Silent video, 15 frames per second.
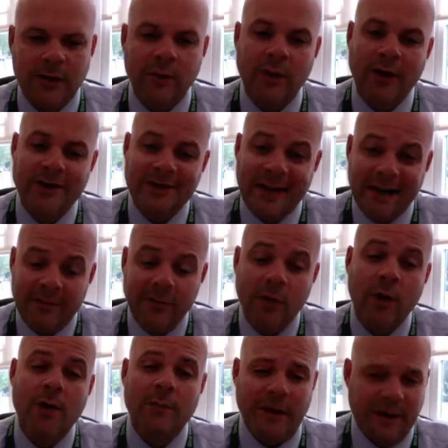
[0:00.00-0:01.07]
And when I say
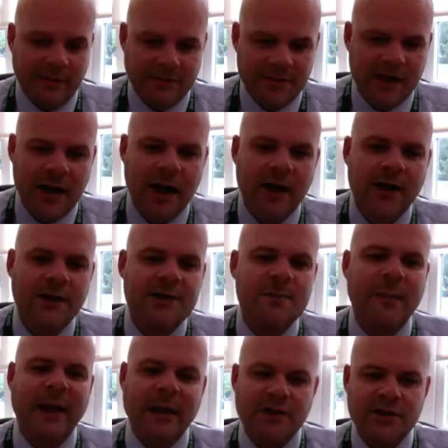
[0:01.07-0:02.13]
everyone, parents and
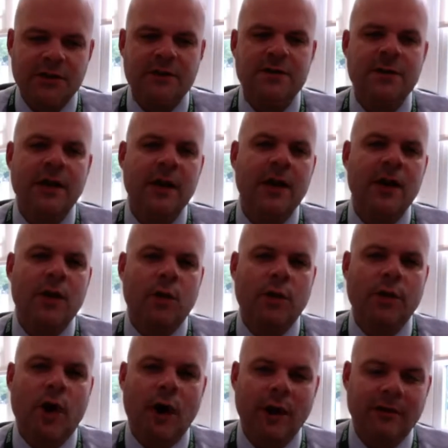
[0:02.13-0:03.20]
guardians, patience
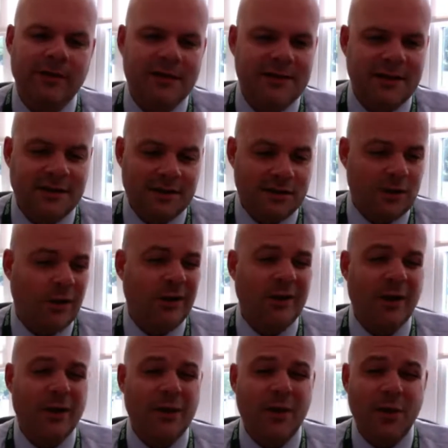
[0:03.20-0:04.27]
with all of us. This is only
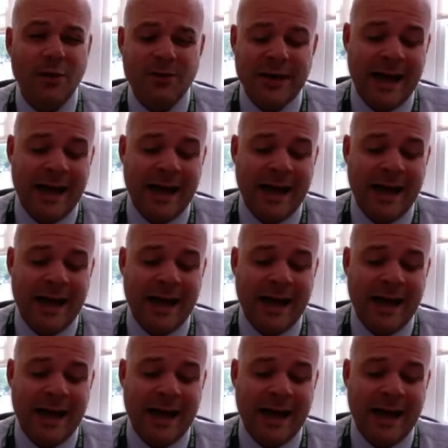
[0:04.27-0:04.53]
the third